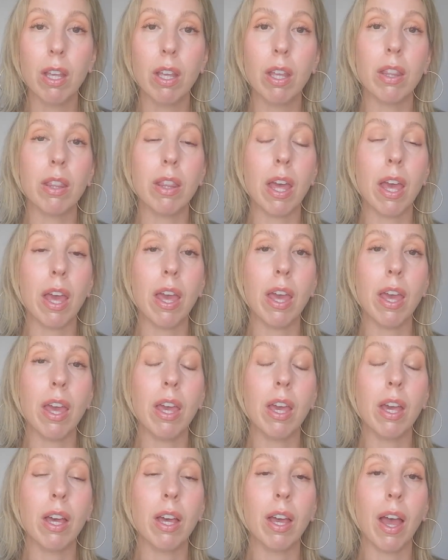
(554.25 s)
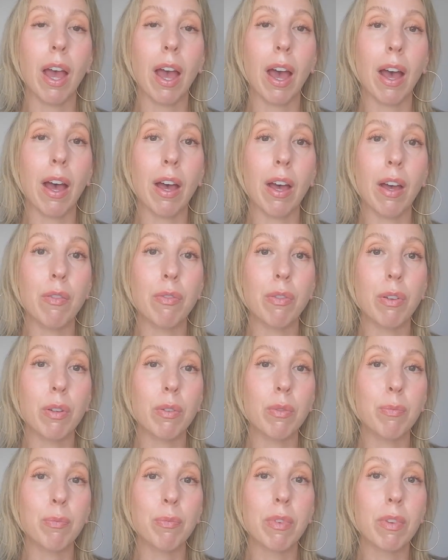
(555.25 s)
They have
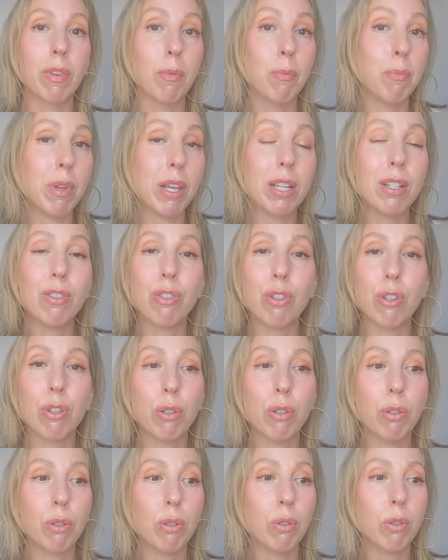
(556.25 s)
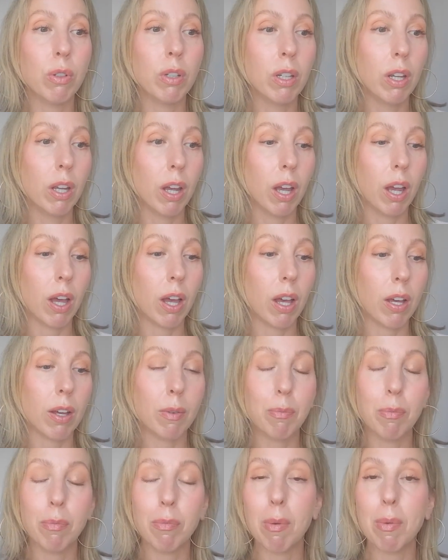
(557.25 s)
been to
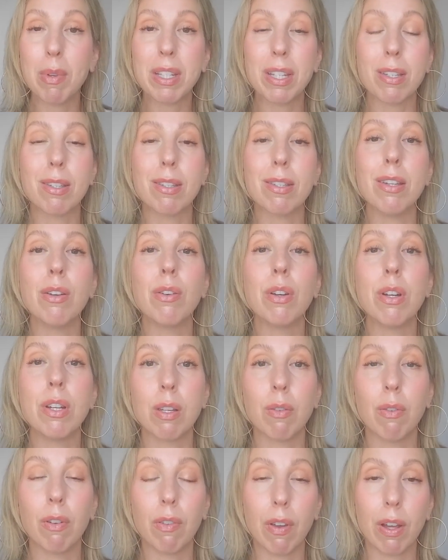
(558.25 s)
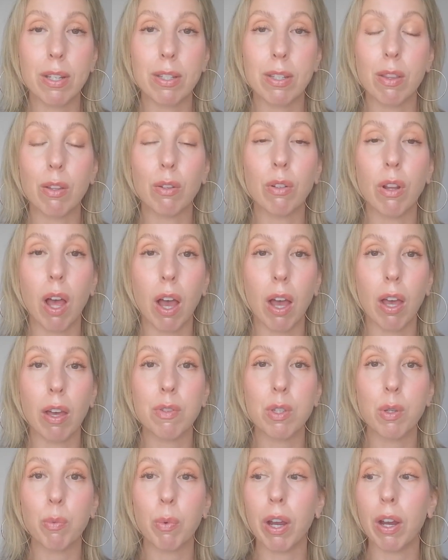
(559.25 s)
maybe it's a series of events in their
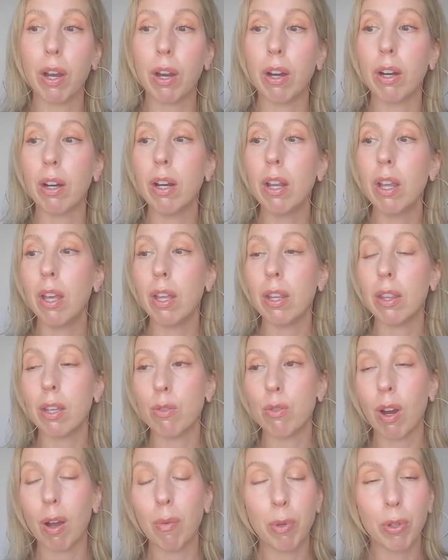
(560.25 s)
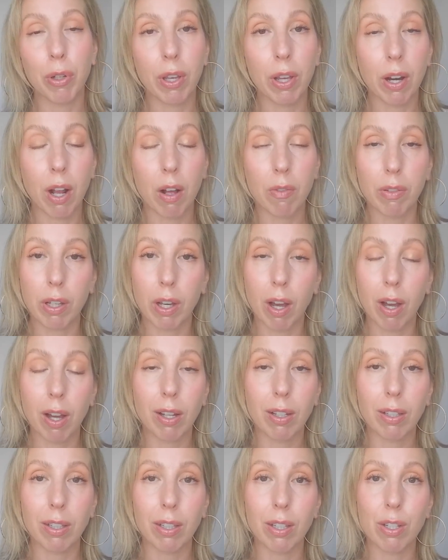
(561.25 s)
lives where they dropped their kid off at
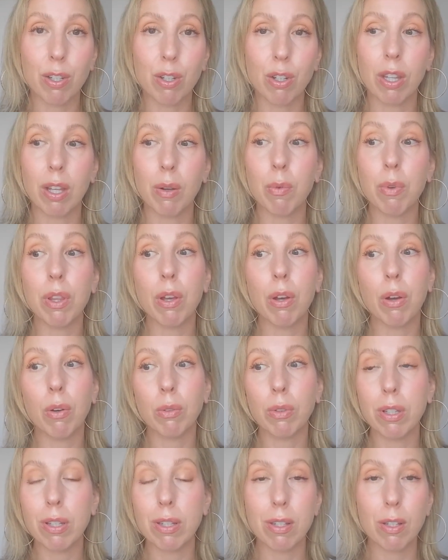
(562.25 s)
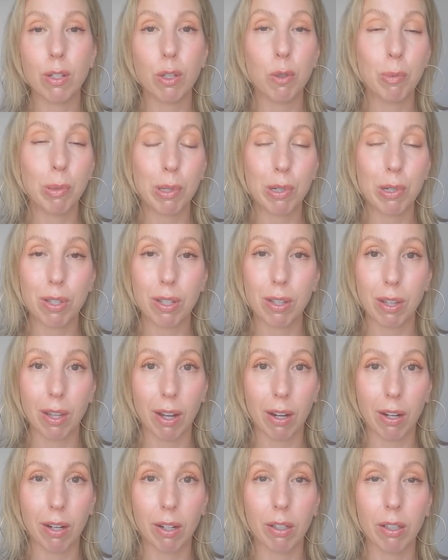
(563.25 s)
college and they were the only single person
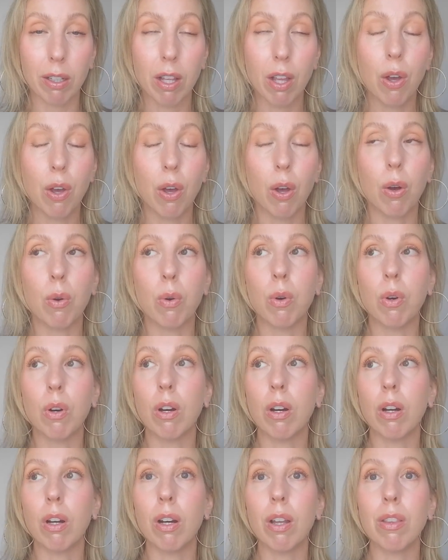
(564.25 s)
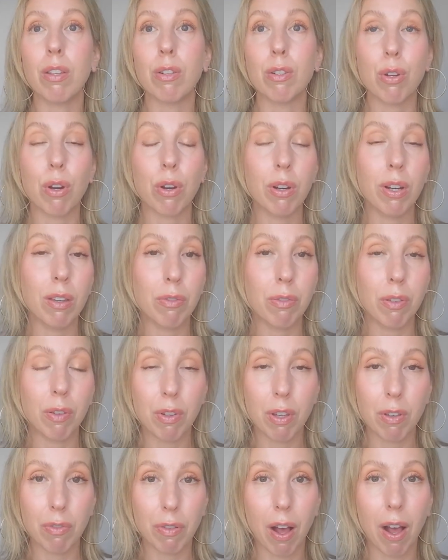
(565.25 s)
there, or they're turning
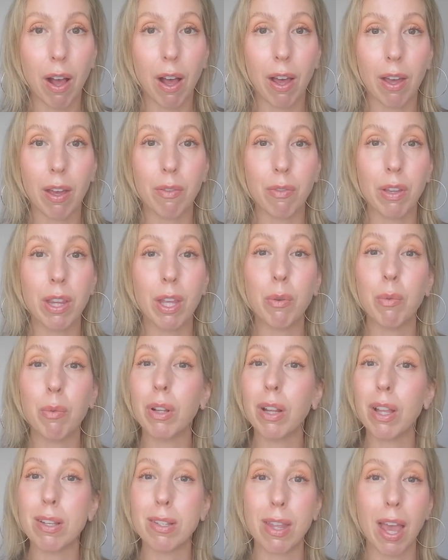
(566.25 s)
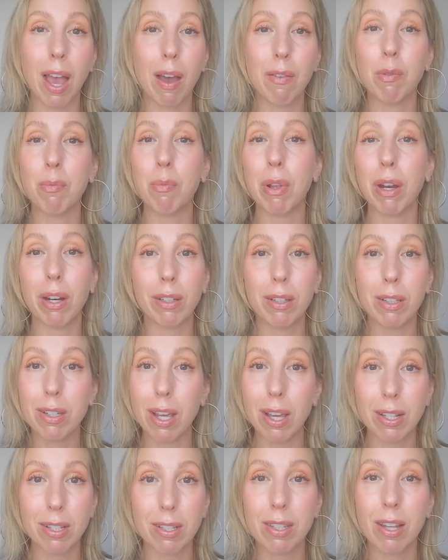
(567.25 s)
55 and they realize they haven't been on a
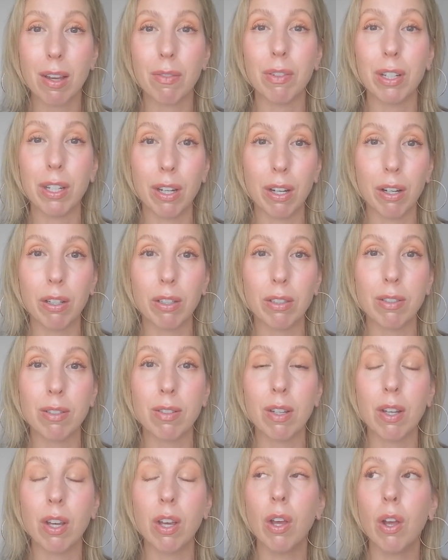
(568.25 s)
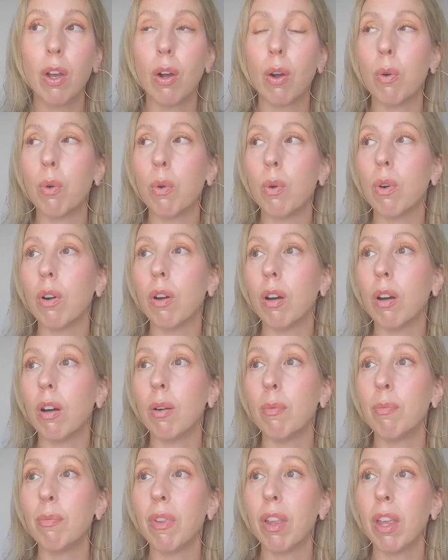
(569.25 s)
date in 7 years,
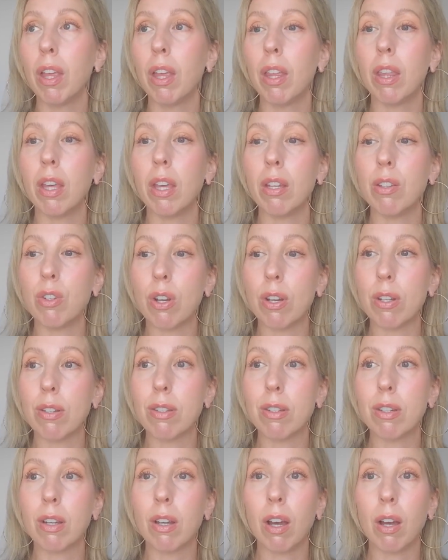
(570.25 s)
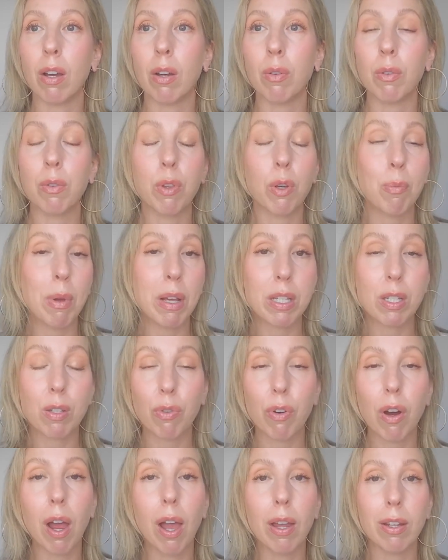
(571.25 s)
or they just their best
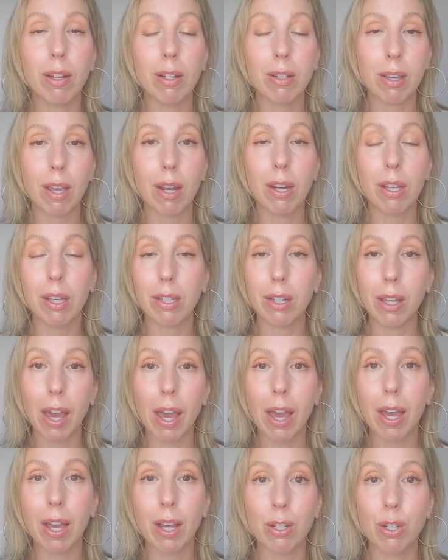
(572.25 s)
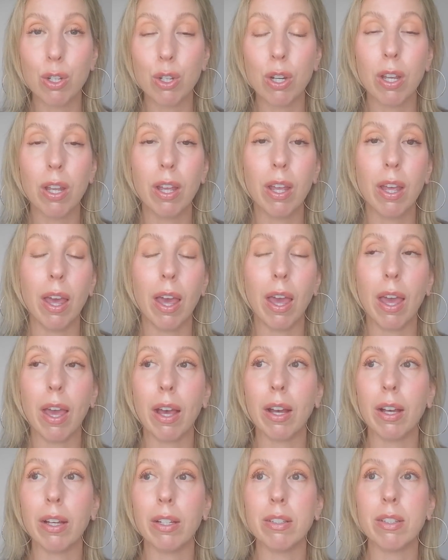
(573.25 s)
friend is getting engaged
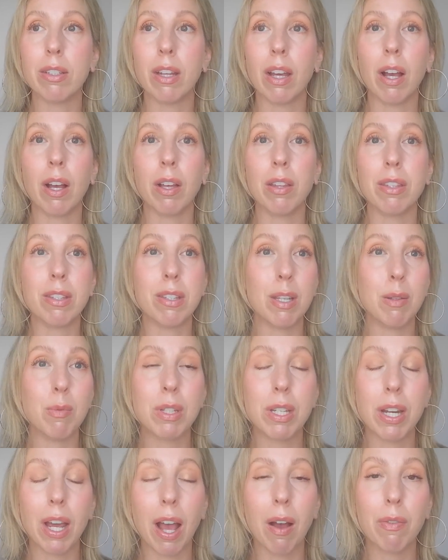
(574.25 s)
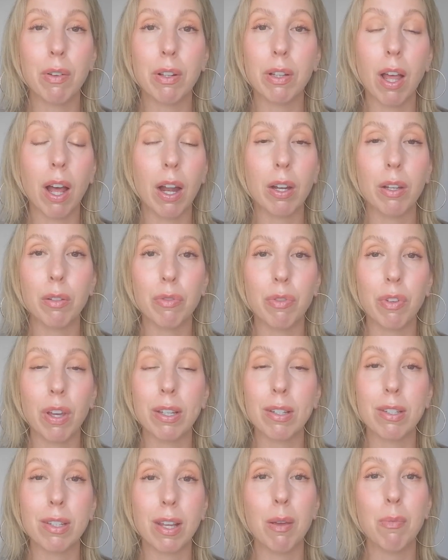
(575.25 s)
and seems to have a lot of
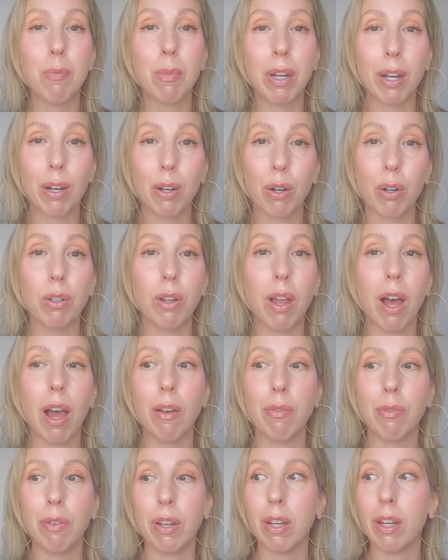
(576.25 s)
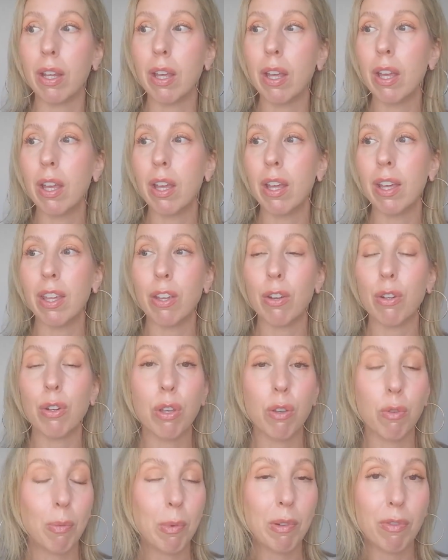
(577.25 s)
excitement in her life, and here
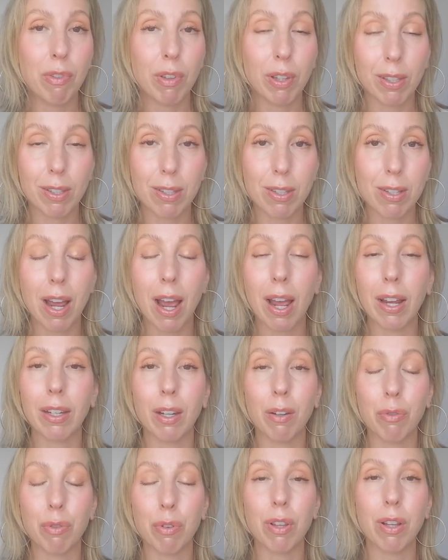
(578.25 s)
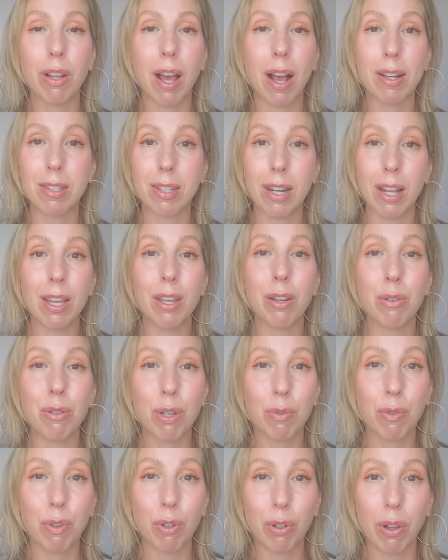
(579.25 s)
you've been feeling stagnant for the last 8 years
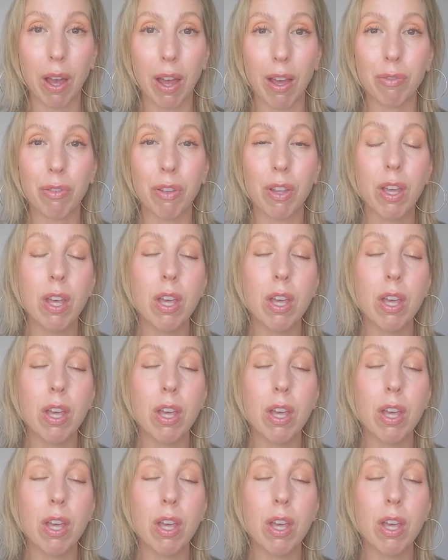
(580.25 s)
of your life.